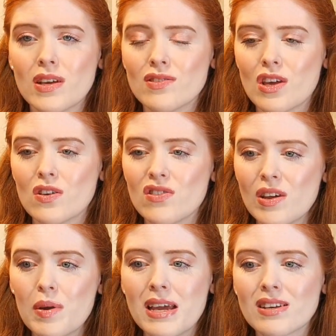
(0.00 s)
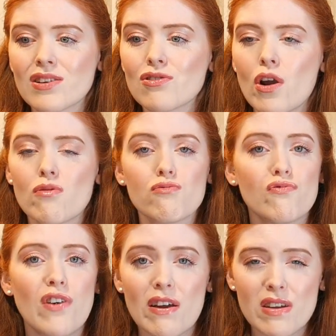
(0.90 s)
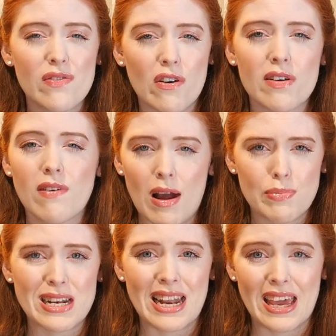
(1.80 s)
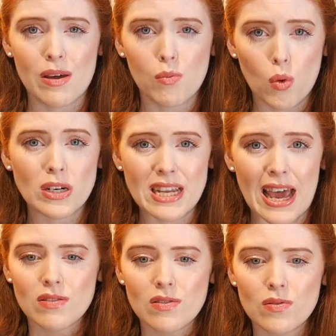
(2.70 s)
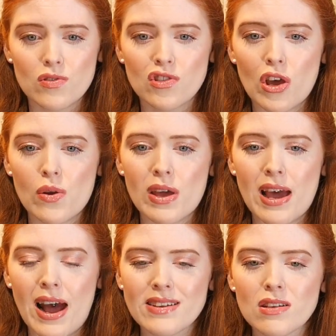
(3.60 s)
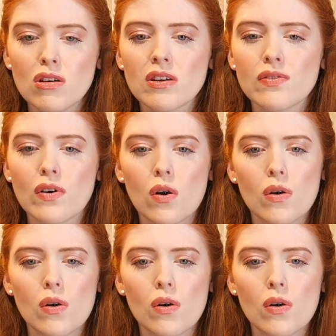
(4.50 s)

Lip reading: So seaweed can grow very, very rapidly in one day. So it has a lot of